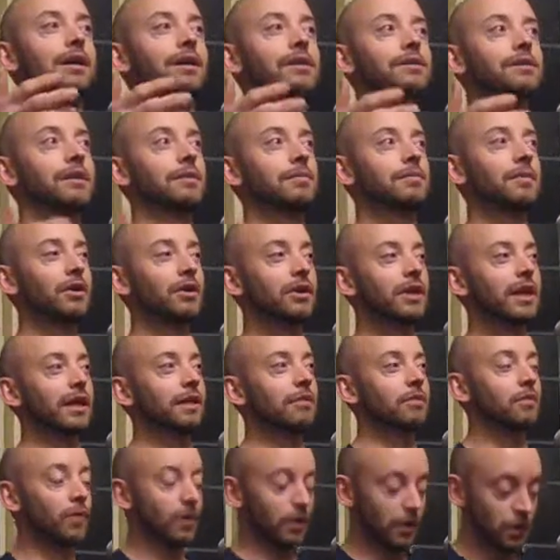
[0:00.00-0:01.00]
because I'm
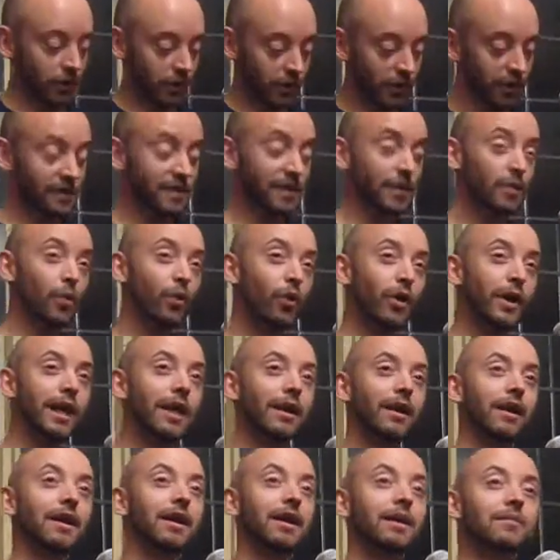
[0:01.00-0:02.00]
looking, not because I'm
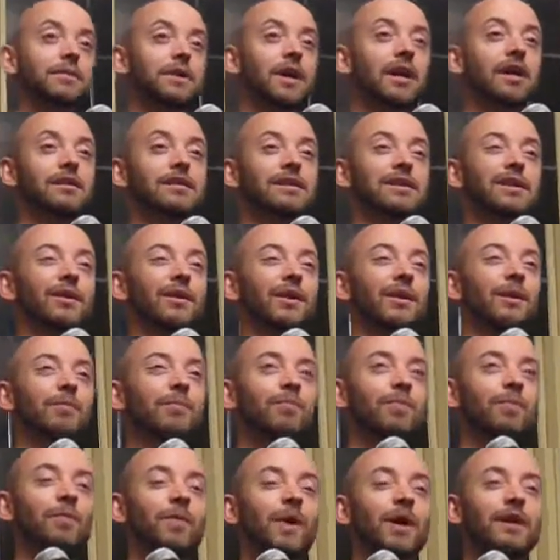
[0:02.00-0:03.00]
walking like I'm dancing on a
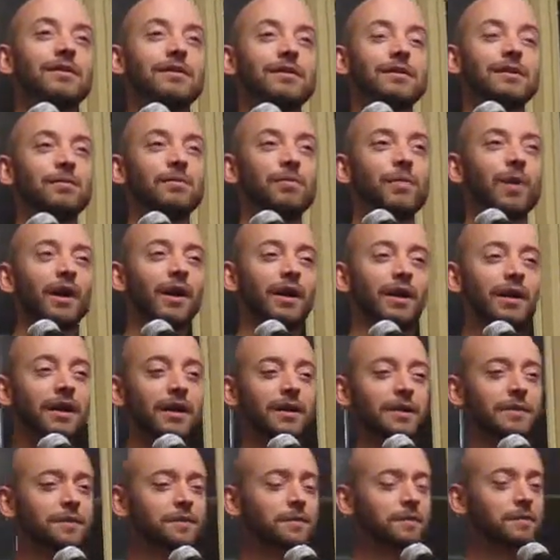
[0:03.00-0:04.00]
Bunsen
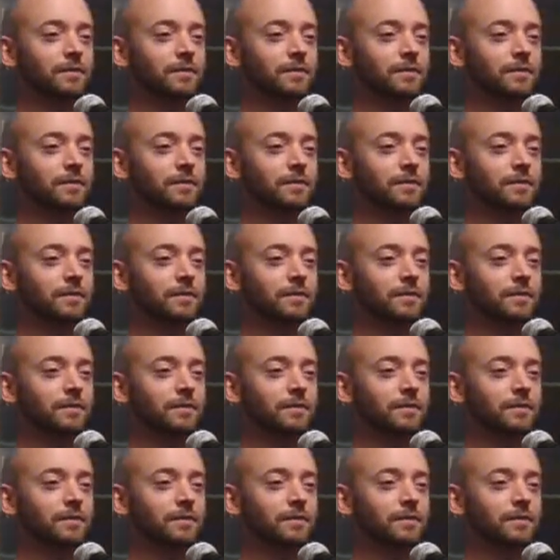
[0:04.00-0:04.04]
burner.